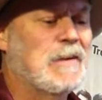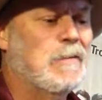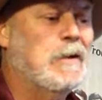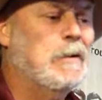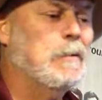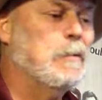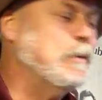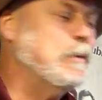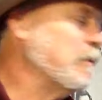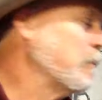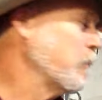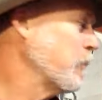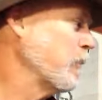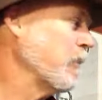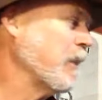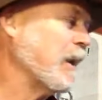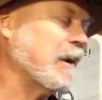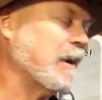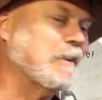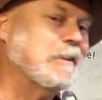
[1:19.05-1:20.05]
Yeah, we
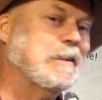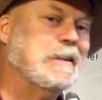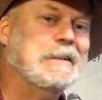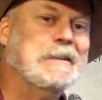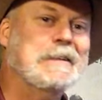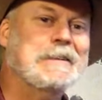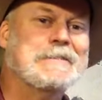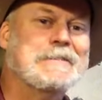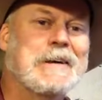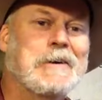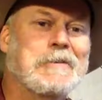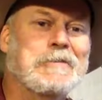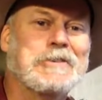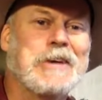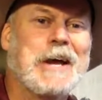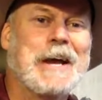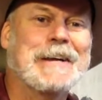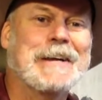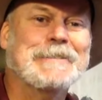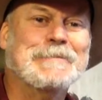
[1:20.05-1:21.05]
really got to clean these out,
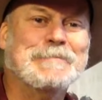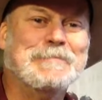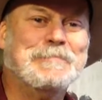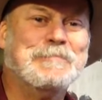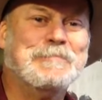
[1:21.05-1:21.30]
Jack.